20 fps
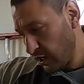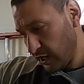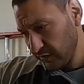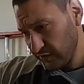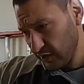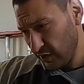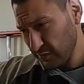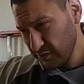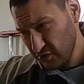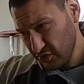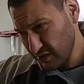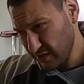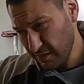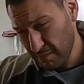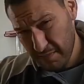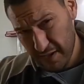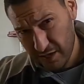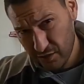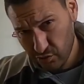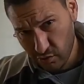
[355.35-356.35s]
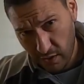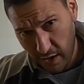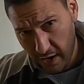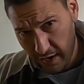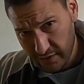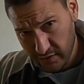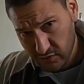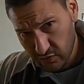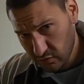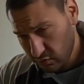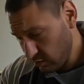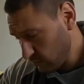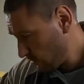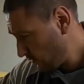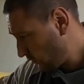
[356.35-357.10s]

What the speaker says: I thought was just a major eyesore